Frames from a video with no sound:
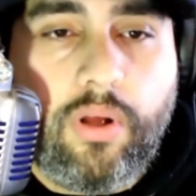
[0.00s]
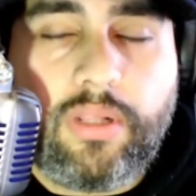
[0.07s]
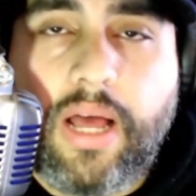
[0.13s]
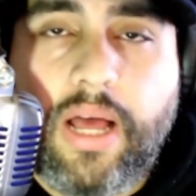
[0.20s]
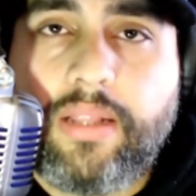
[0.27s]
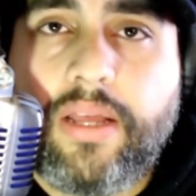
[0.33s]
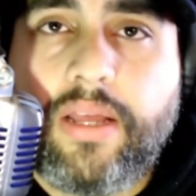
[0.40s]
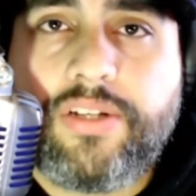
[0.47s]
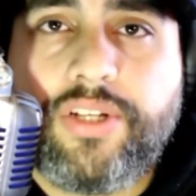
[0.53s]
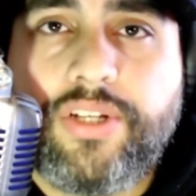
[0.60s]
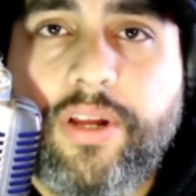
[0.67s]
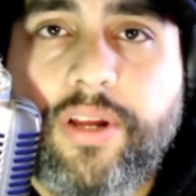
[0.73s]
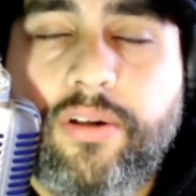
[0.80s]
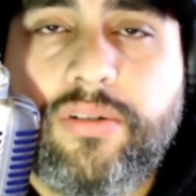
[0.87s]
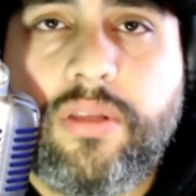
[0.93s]
a lot less
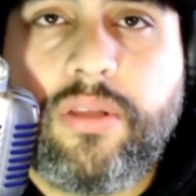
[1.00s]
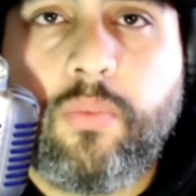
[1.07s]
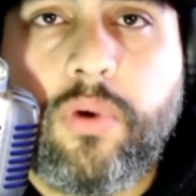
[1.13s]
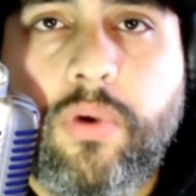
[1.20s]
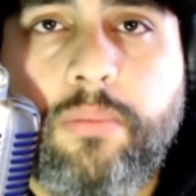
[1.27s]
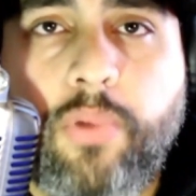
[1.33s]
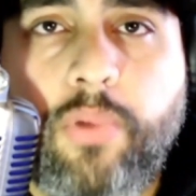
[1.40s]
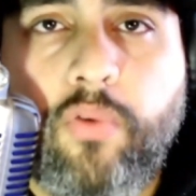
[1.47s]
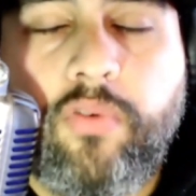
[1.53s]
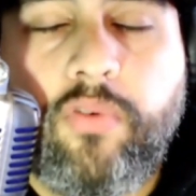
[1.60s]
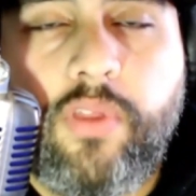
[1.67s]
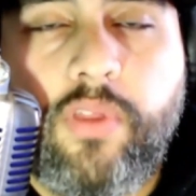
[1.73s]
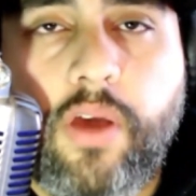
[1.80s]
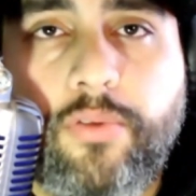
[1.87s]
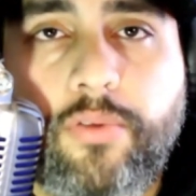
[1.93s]
years than what both
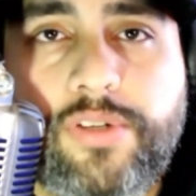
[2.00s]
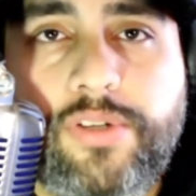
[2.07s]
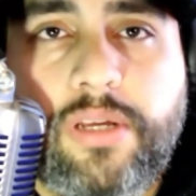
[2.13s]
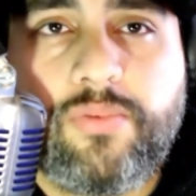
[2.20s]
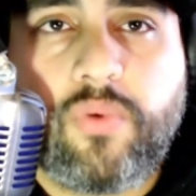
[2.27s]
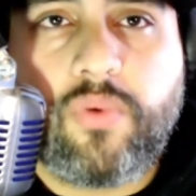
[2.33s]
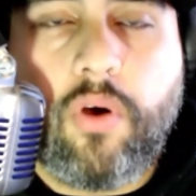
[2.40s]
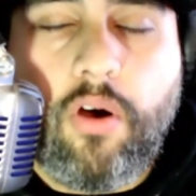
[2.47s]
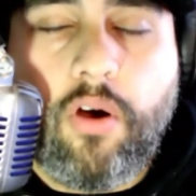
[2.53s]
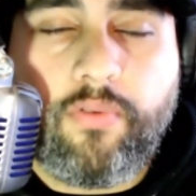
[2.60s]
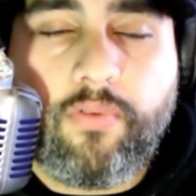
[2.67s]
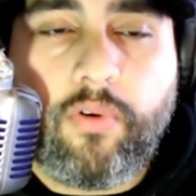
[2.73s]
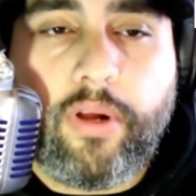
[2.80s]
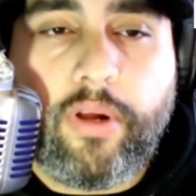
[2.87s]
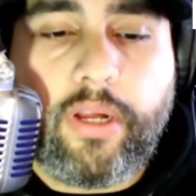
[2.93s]
of the other teams were
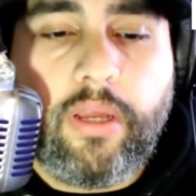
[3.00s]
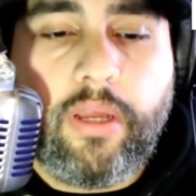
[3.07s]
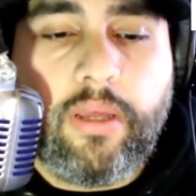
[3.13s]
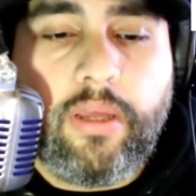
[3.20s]
offering.